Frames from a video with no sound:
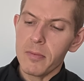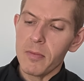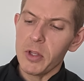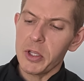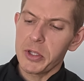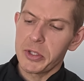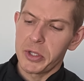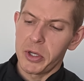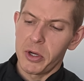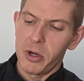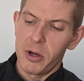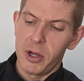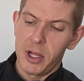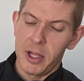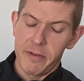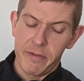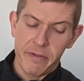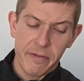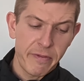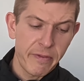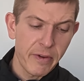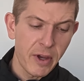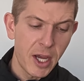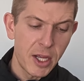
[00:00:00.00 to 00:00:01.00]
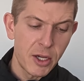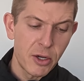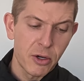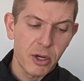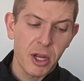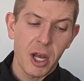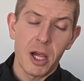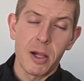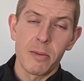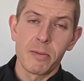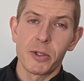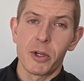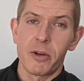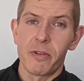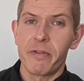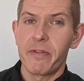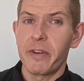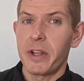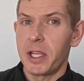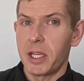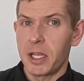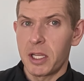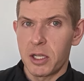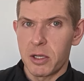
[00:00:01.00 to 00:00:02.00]
So if your columns aren't
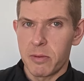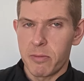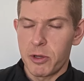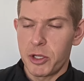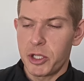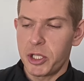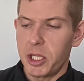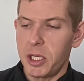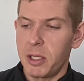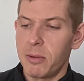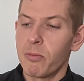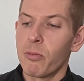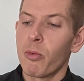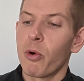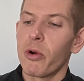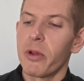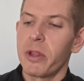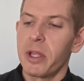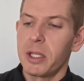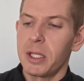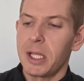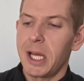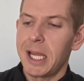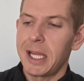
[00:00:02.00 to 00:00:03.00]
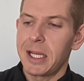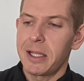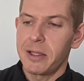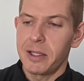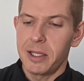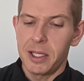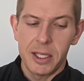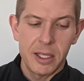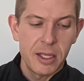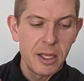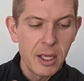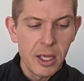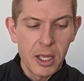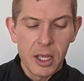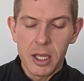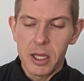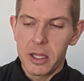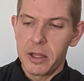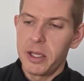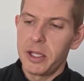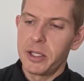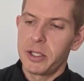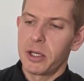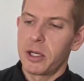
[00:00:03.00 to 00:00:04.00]
fitting in your machine, more than likely
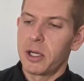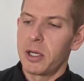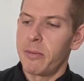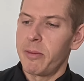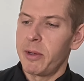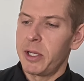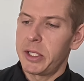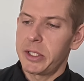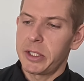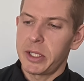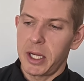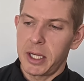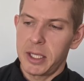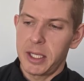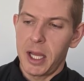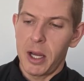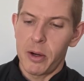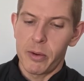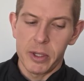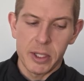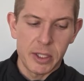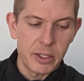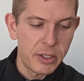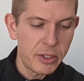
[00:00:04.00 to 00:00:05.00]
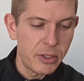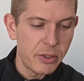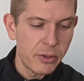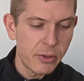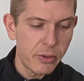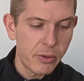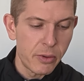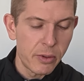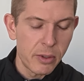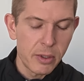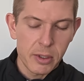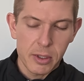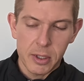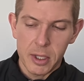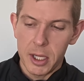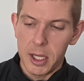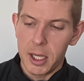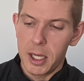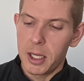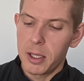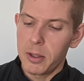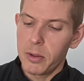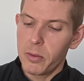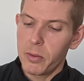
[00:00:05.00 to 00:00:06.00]
these are going to be stuck down into
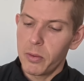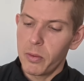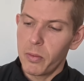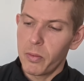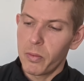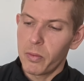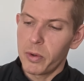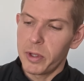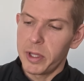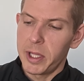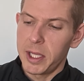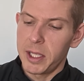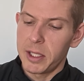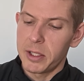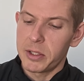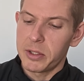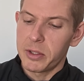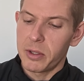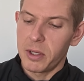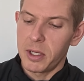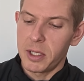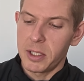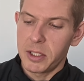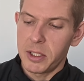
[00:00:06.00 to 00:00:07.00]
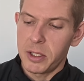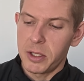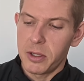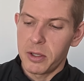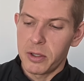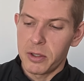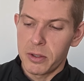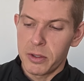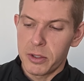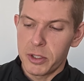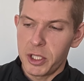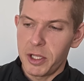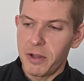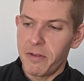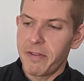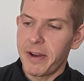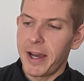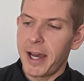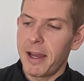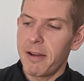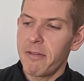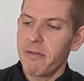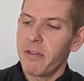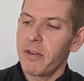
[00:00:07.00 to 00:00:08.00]
where they insert into your
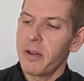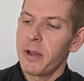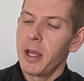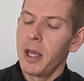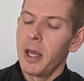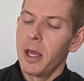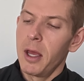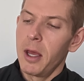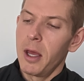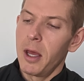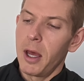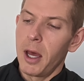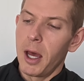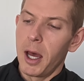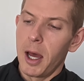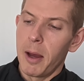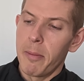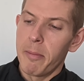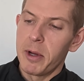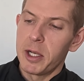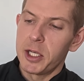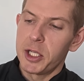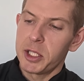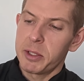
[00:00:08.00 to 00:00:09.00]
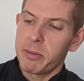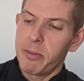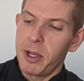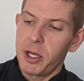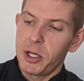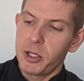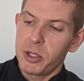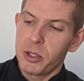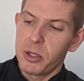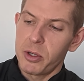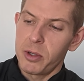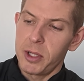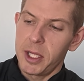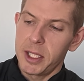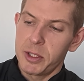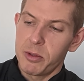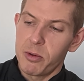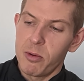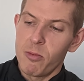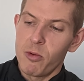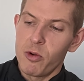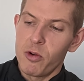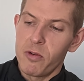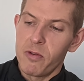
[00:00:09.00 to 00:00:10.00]
G5. But just make sure, let's
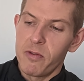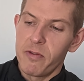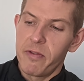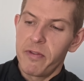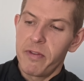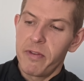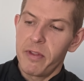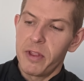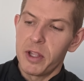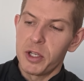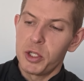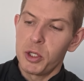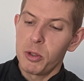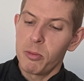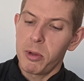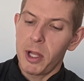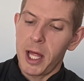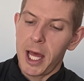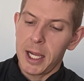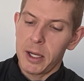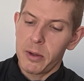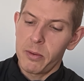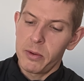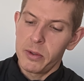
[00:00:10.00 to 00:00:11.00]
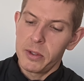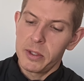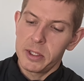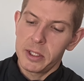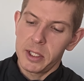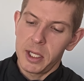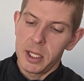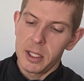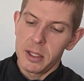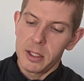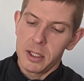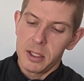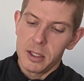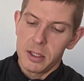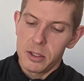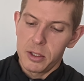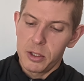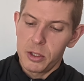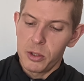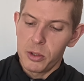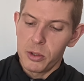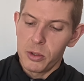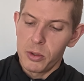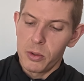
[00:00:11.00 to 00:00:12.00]
remove the two black ones and then the
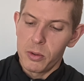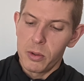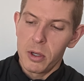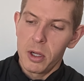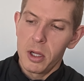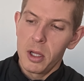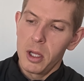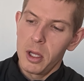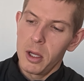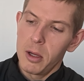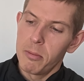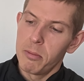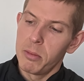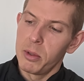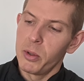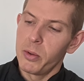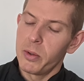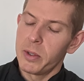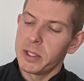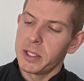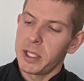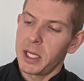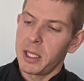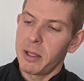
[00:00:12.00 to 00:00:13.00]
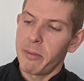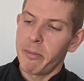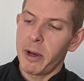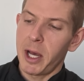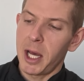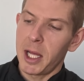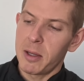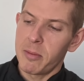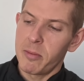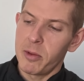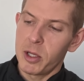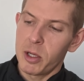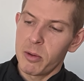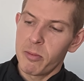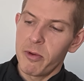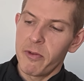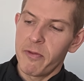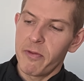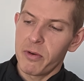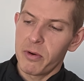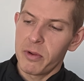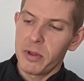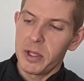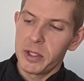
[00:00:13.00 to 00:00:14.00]
two blue ones on the bottom there
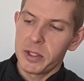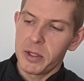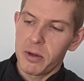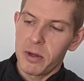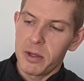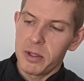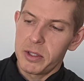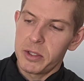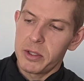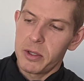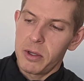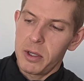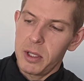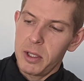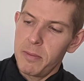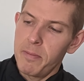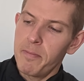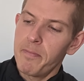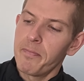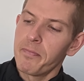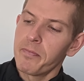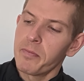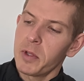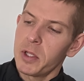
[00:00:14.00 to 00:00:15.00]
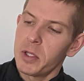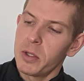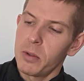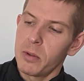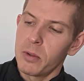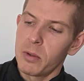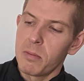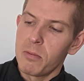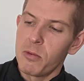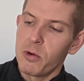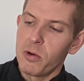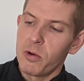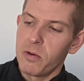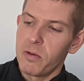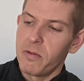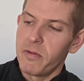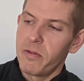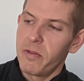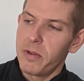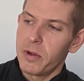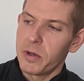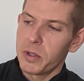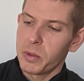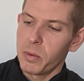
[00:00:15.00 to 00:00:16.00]
before these are inserted. So we'll remove,
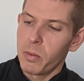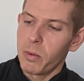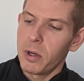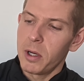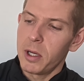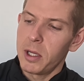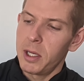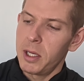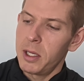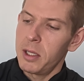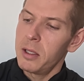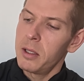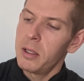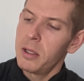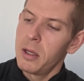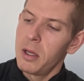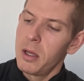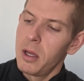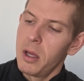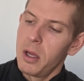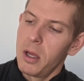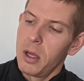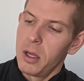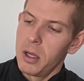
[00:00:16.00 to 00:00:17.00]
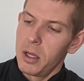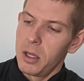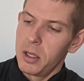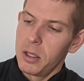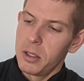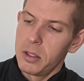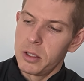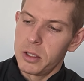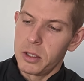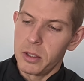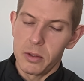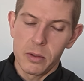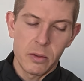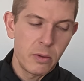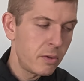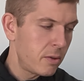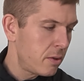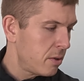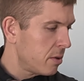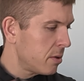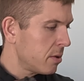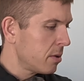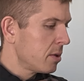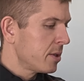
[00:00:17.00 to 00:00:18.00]
there's 1, 2,
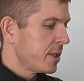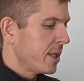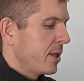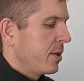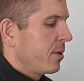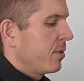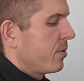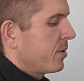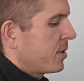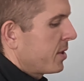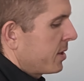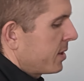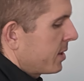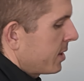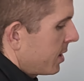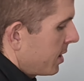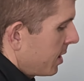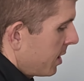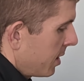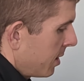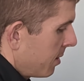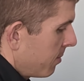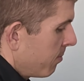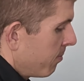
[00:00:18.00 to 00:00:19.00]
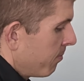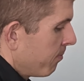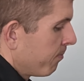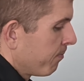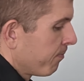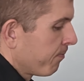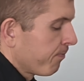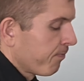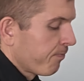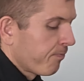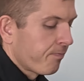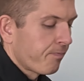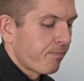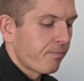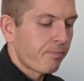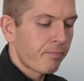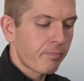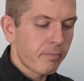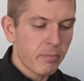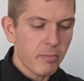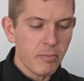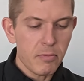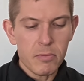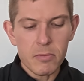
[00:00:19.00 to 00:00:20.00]
set those aside.
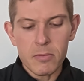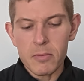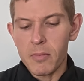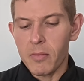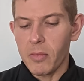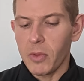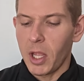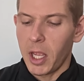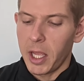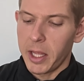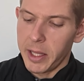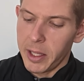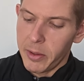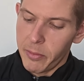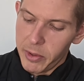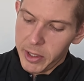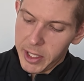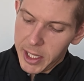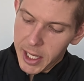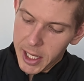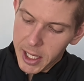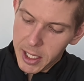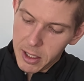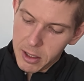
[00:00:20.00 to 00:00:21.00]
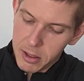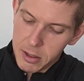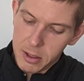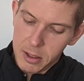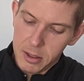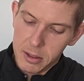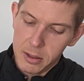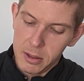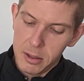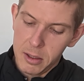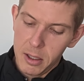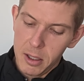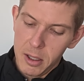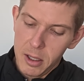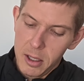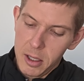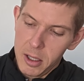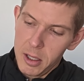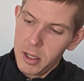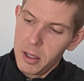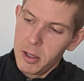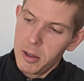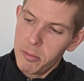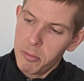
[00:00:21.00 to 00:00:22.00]
And then we got our
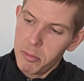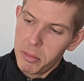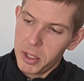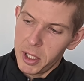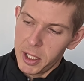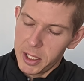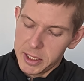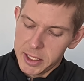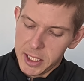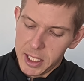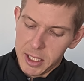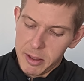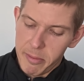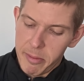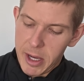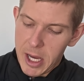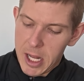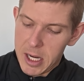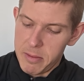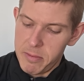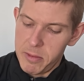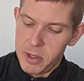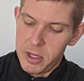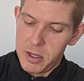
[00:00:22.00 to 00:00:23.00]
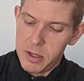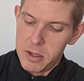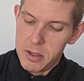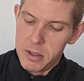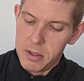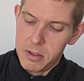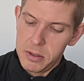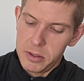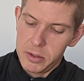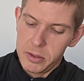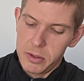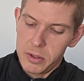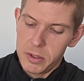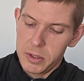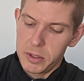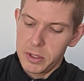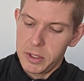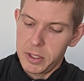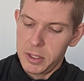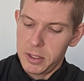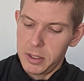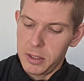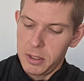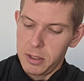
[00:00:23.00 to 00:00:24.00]
plugs on the bottom here. So
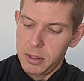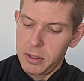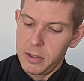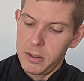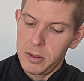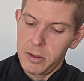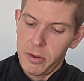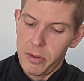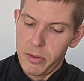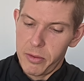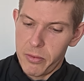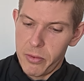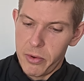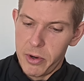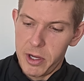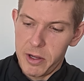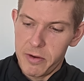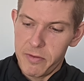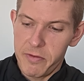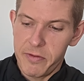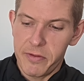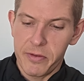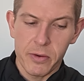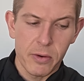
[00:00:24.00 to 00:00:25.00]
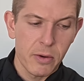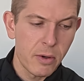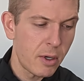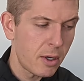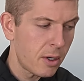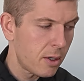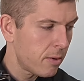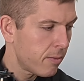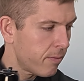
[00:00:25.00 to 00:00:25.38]
there's 3 and 4.